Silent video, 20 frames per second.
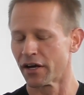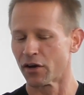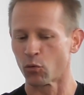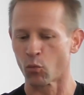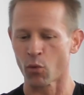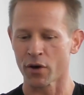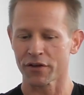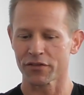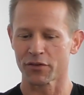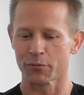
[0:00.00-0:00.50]

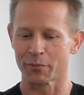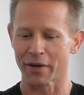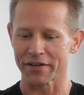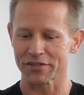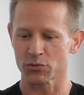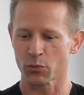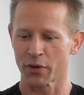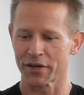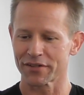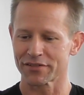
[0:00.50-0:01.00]
One of the
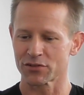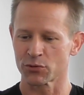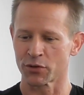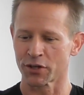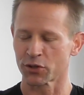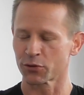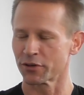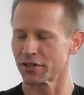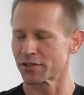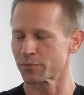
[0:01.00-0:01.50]
best ways to
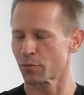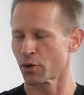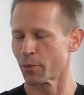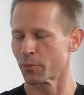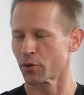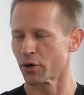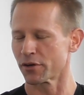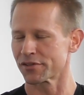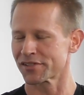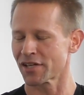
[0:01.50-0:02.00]
increase
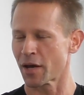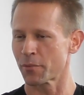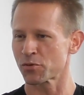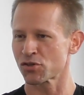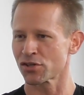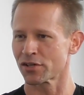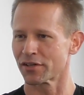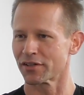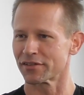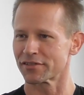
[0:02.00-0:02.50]

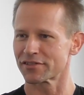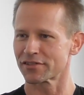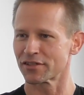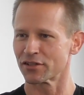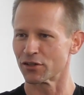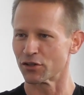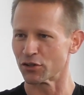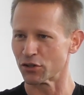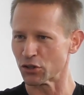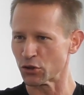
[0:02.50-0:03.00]
proprioception is
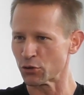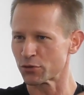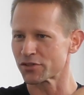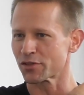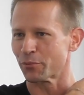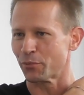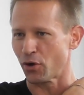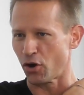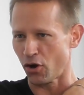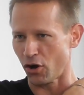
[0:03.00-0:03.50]
to use a
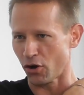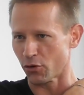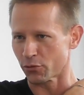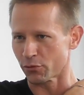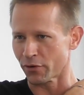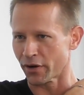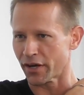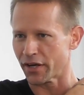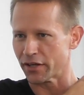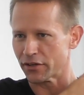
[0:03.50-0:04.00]
ball,
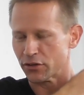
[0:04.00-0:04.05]
right?